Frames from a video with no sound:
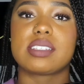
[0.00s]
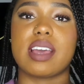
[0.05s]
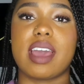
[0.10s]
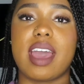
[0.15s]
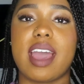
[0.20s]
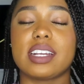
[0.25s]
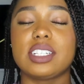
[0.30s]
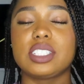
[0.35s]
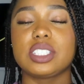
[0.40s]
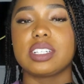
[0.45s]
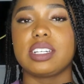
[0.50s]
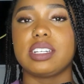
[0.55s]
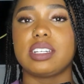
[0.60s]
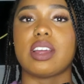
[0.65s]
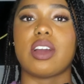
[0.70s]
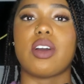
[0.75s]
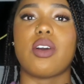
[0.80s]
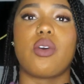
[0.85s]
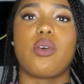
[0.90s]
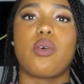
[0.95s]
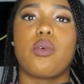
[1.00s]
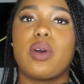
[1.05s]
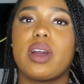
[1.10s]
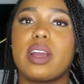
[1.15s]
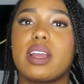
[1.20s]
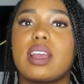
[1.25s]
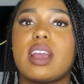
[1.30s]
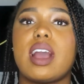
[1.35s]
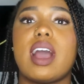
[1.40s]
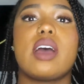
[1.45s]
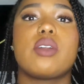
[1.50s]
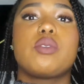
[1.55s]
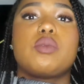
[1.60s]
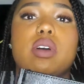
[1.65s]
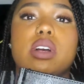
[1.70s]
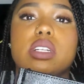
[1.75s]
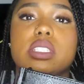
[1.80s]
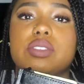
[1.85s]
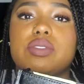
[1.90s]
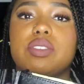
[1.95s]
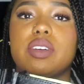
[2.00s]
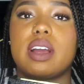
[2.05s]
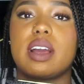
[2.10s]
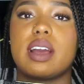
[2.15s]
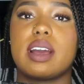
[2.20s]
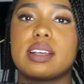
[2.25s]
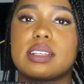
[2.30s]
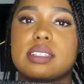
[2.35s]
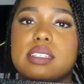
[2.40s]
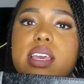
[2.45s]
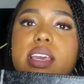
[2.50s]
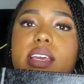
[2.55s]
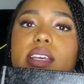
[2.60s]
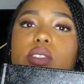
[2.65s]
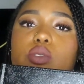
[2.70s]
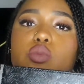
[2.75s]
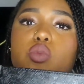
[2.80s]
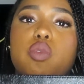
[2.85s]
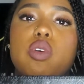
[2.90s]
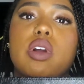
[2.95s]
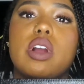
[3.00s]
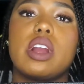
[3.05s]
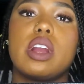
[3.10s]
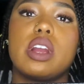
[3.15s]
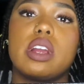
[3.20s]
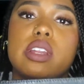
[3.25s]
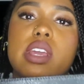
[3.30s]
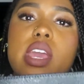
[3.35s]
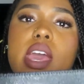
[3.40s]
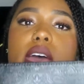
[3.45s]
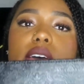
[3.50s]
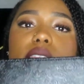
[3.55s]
to actually know what God wants for us, his word.